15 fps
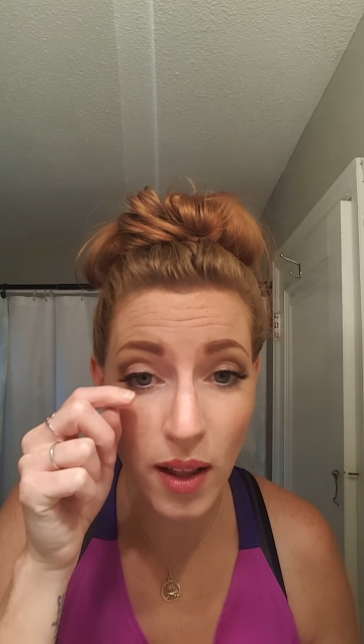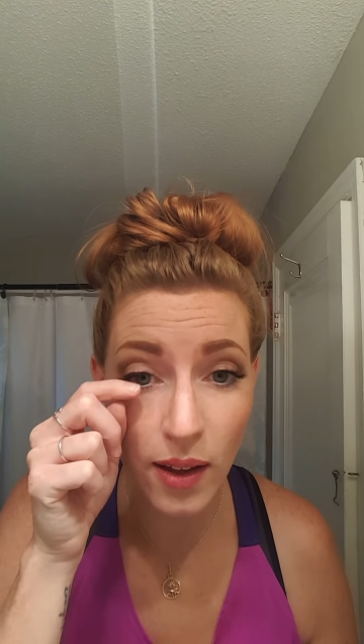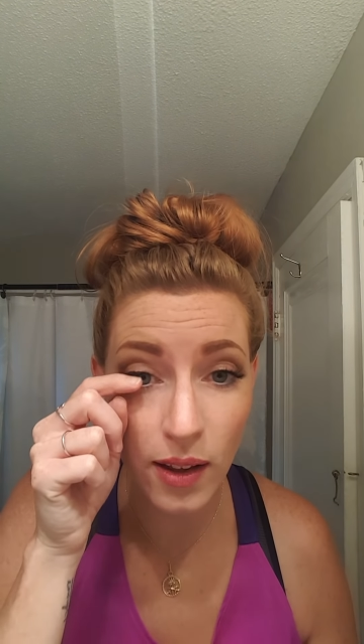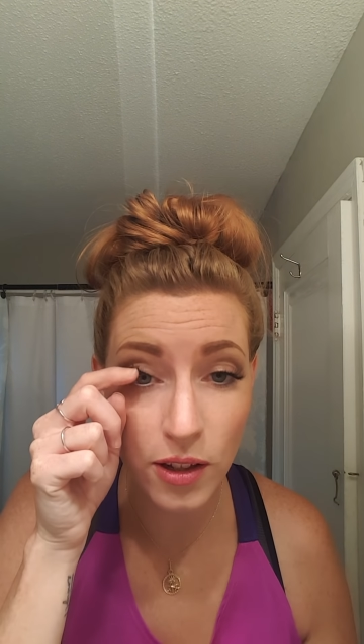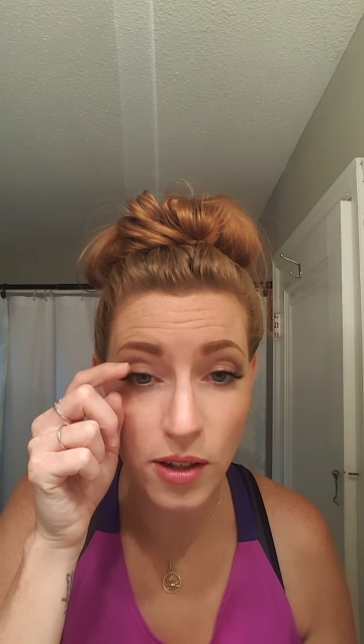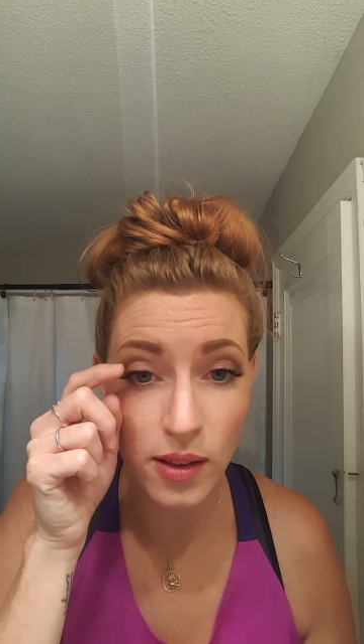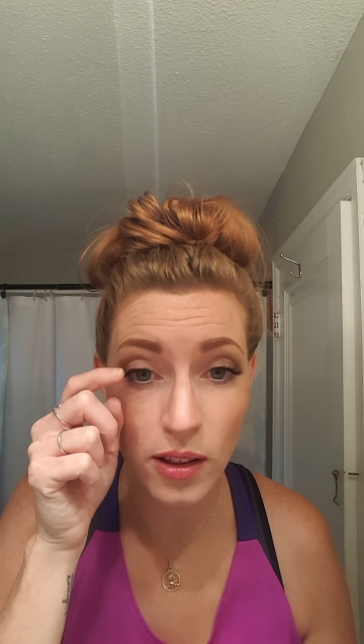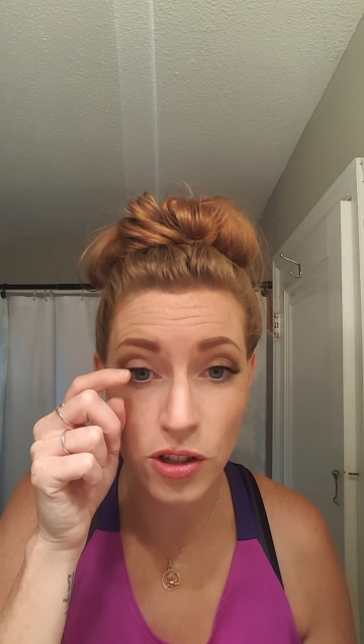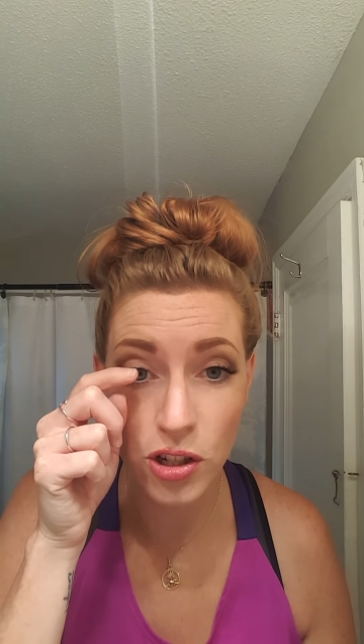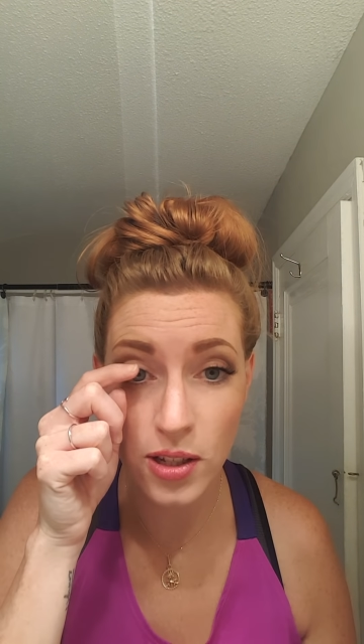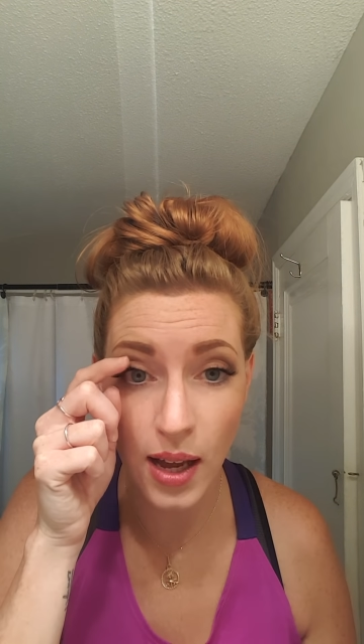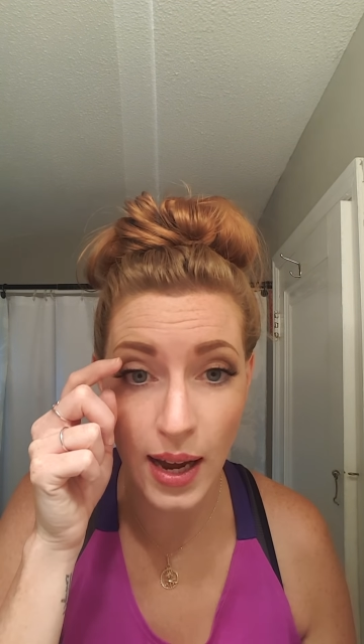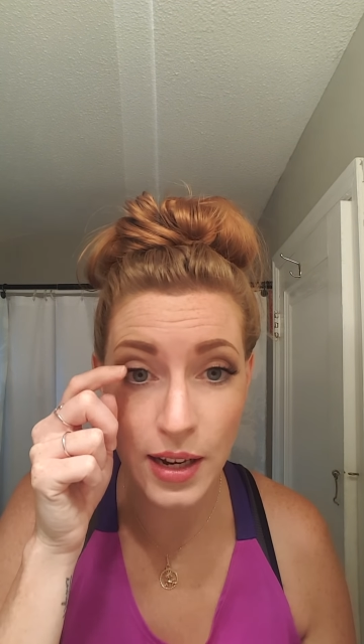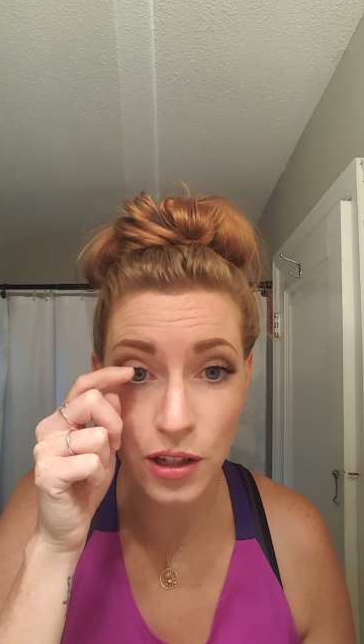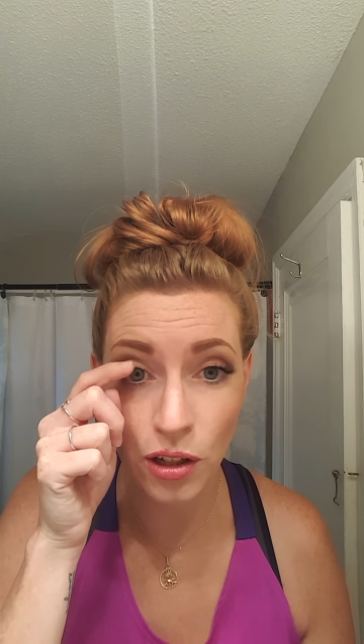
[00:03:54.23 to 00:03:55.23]
It just
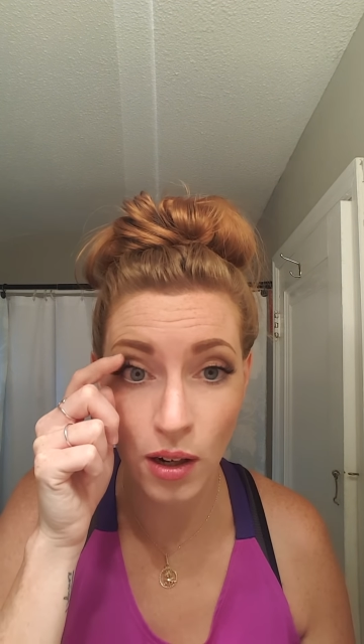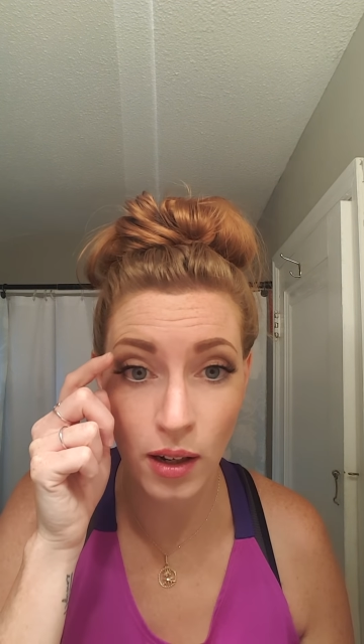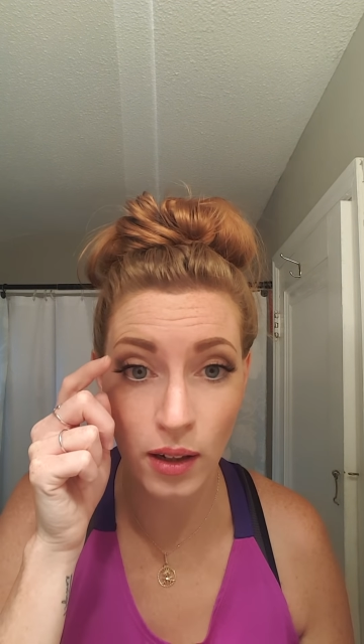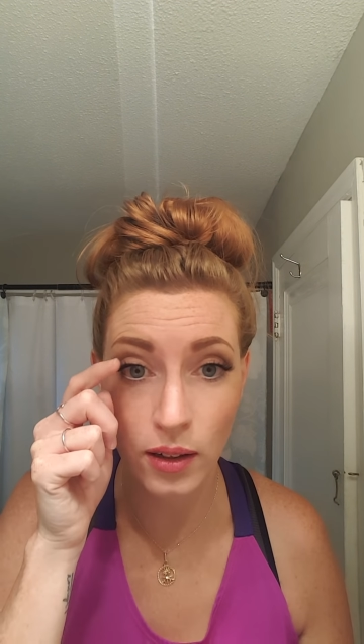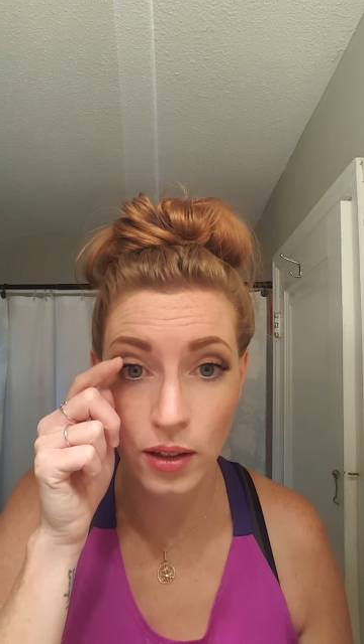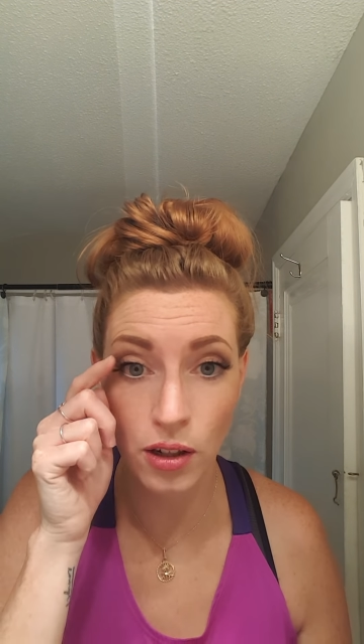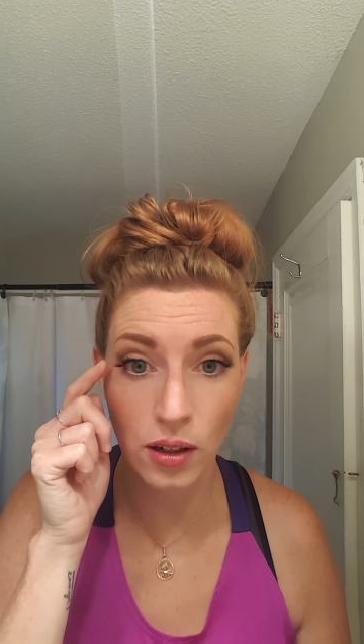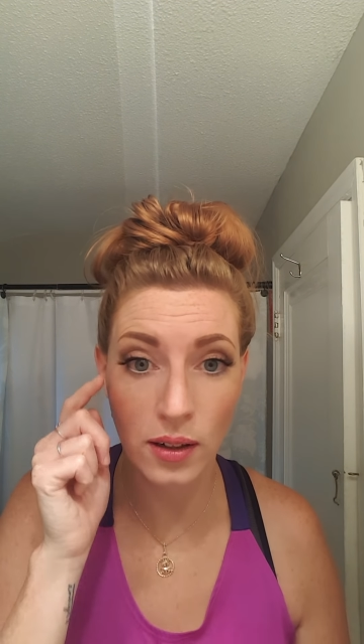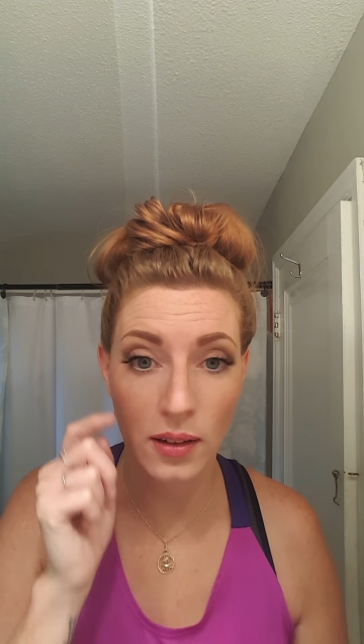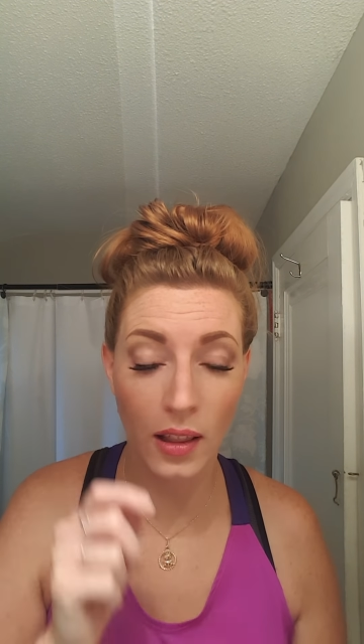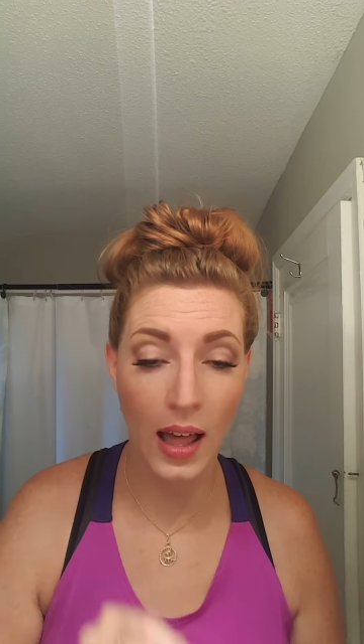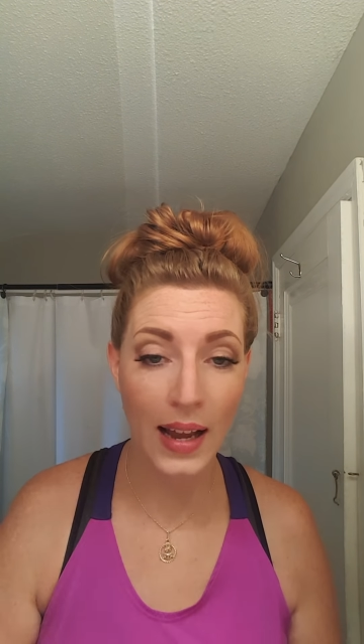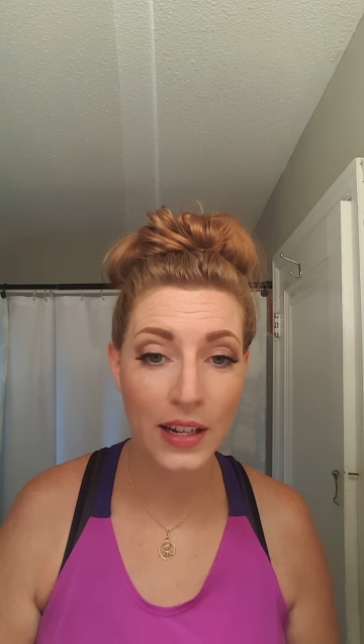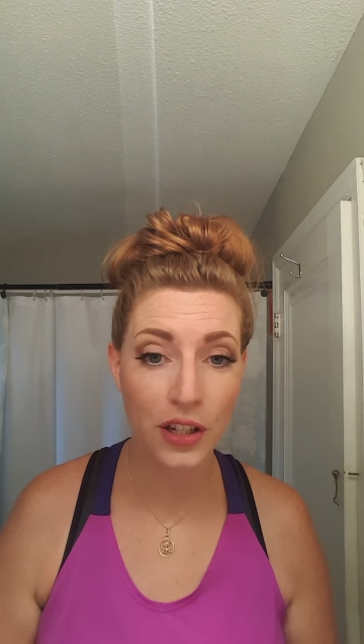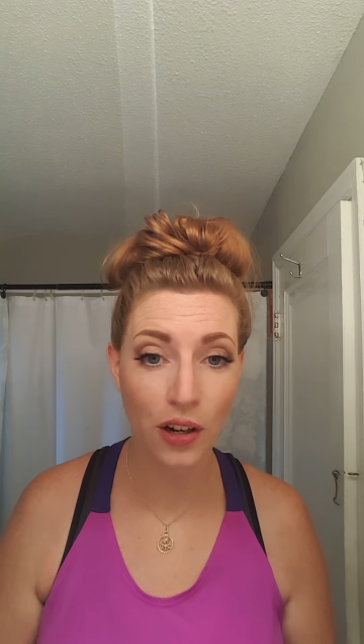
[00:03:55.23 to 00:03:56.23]
lines
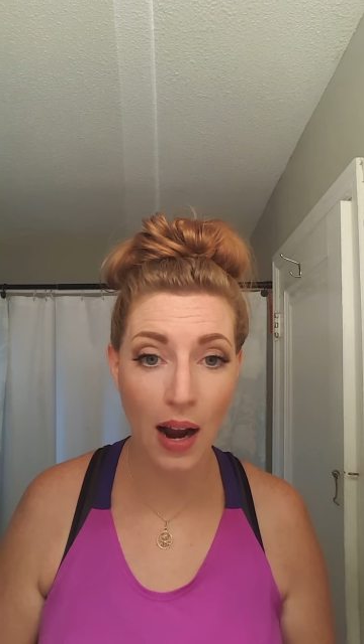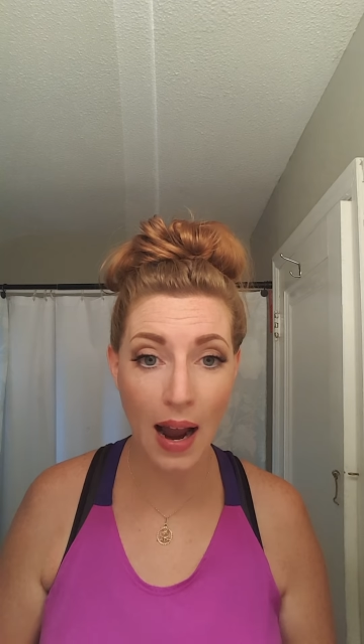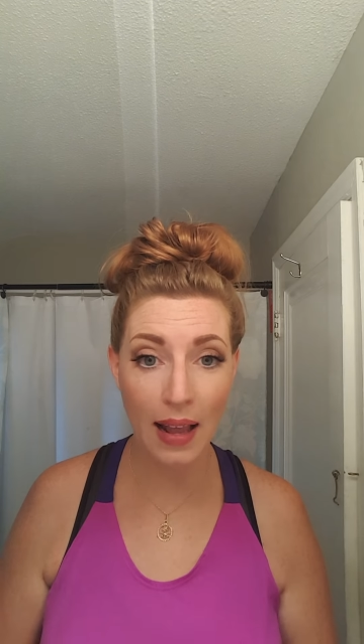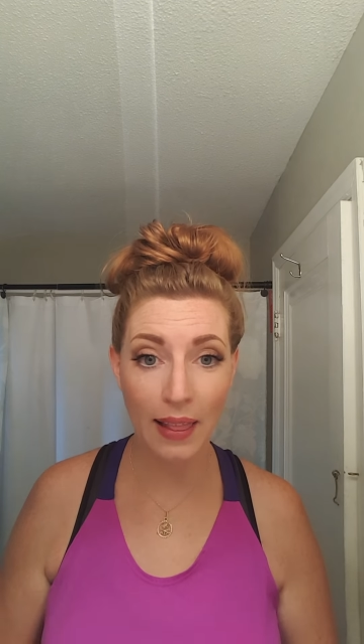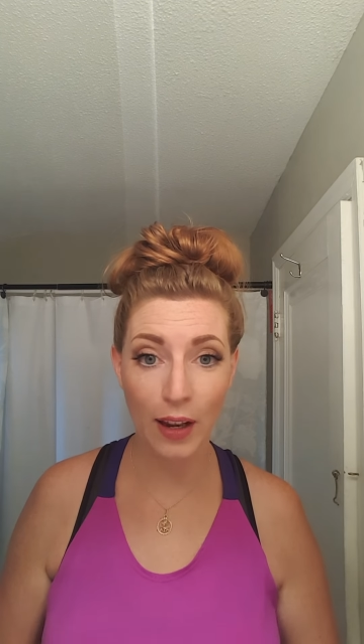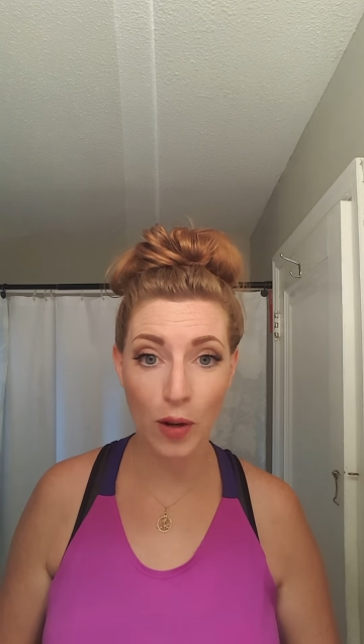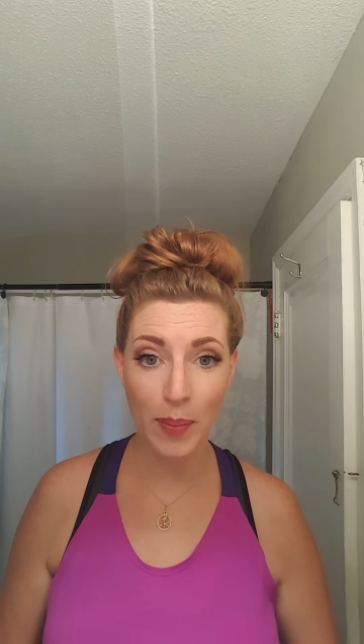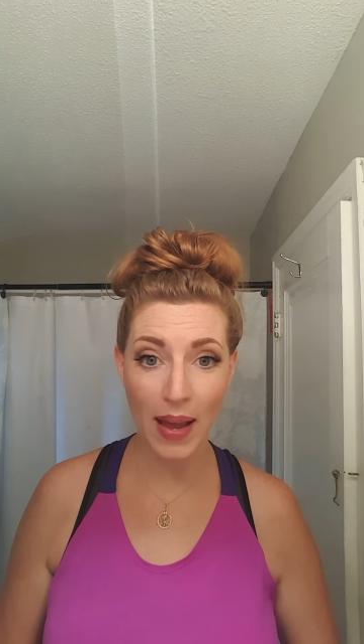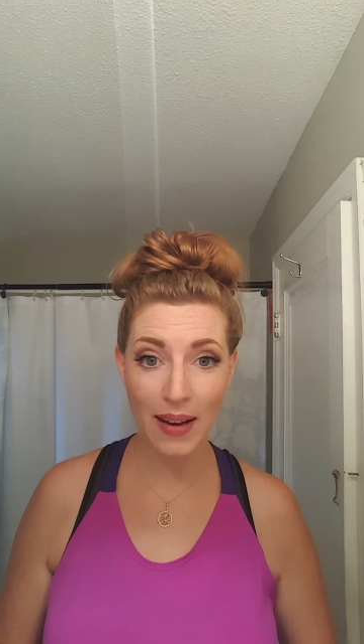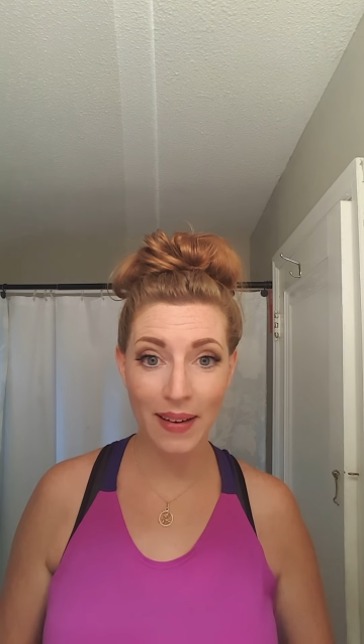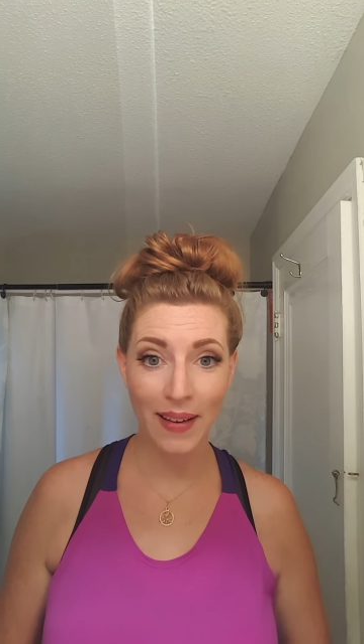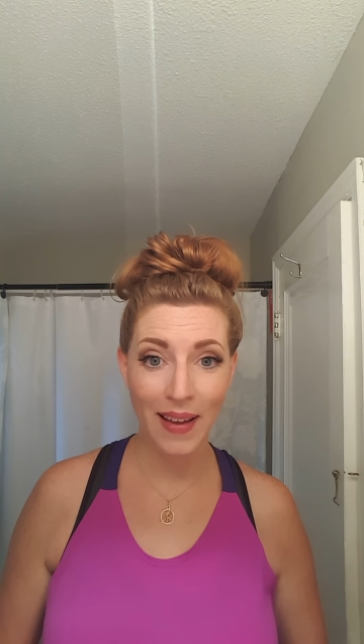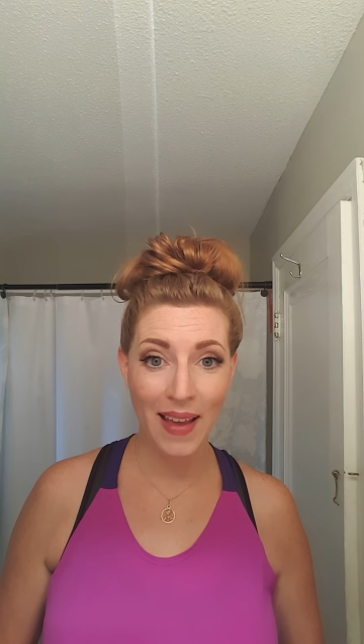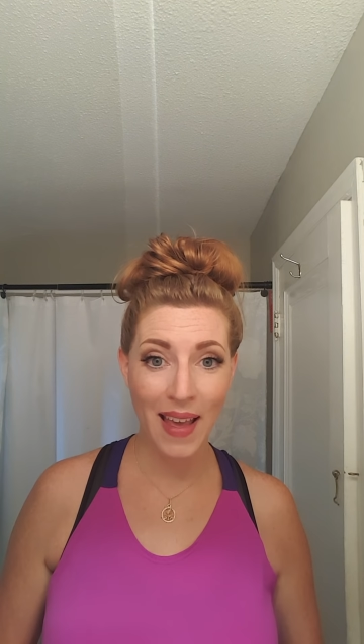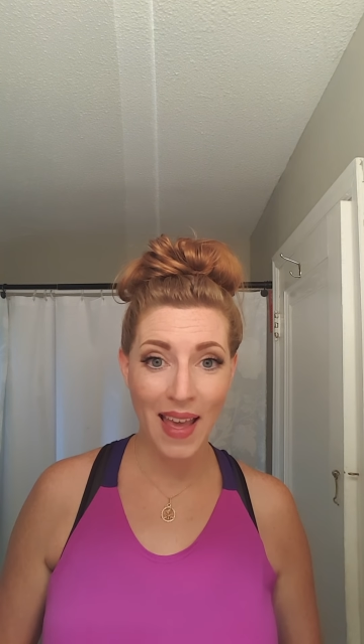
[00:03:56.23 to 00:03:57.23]
your eye a little bit.